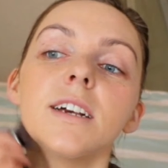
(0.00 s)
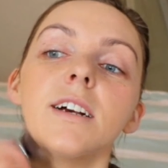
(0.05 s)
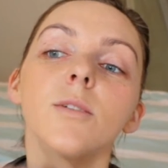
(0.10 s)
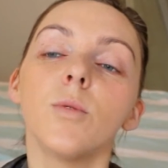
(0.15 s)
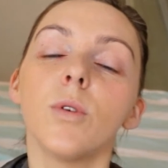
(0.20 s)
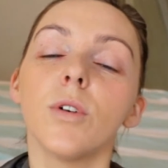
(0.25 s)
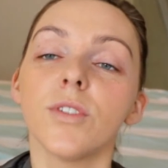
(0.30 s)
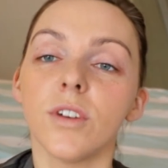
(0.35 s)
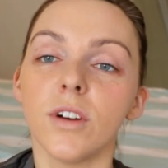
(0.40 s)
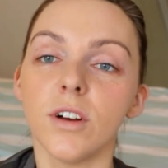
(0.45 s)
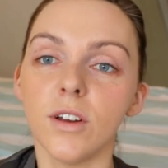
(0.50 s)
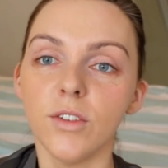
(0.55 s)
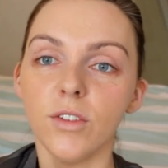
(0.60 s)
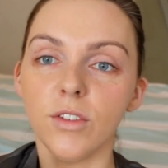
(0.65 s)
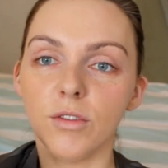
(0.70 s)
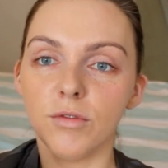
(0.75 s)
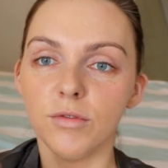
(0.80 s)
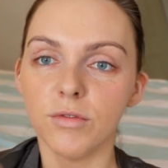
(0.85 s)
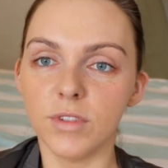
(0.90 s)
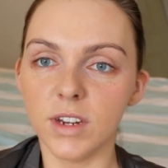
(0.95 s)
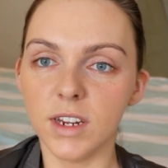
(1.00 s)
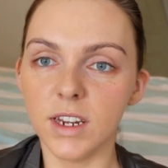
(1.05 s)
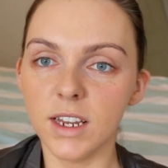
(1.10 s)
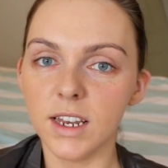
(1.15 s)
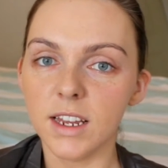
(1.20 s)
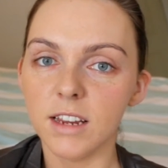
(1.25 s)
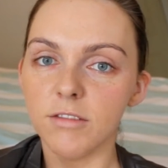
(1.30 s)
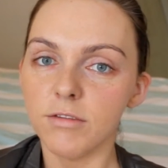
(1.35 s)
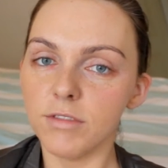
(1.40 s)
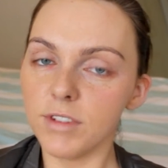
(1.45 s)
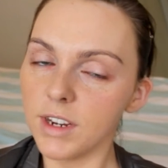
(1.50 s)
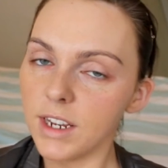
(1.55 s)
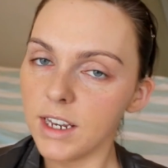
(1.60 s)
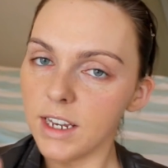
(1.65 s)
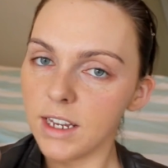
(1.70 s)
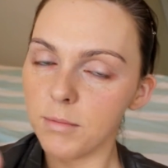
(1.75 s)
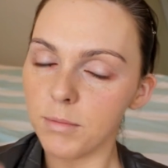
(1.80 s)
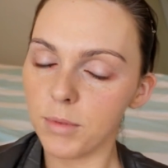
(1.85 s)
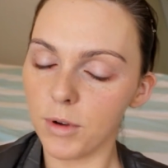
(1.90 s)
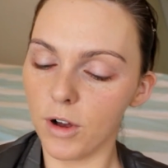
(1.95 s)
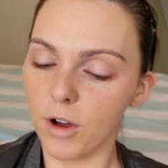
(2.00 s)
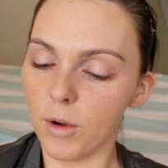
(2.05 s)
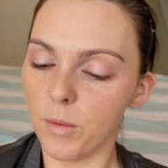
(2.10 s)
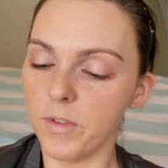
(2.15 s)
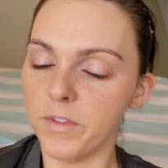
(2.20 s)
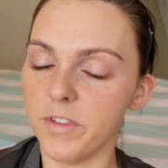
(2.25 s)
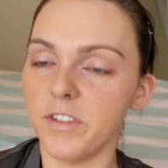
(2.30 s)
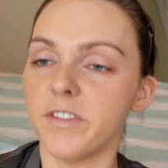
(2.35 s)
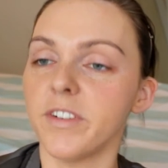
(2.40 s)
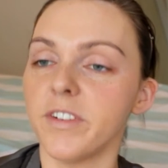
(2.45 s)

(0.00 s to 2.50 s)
What's also really important with your